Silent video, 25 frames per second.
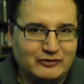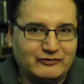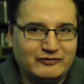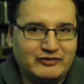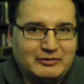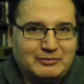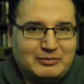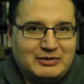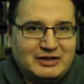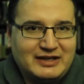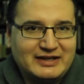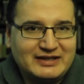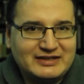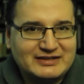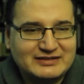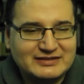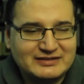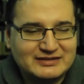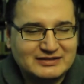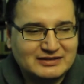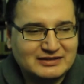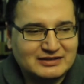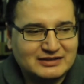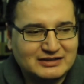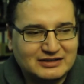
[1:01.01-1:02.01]
over the
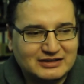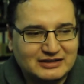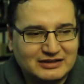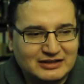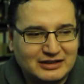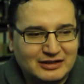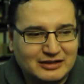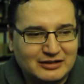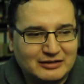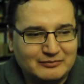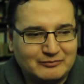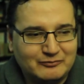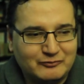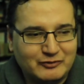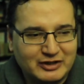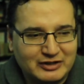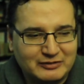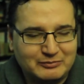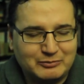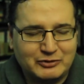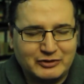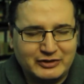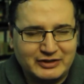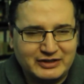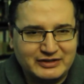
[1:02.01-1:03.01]
place. We had
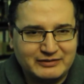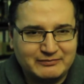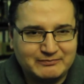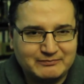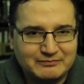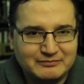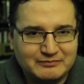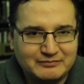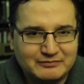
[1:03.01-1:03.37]
a pretty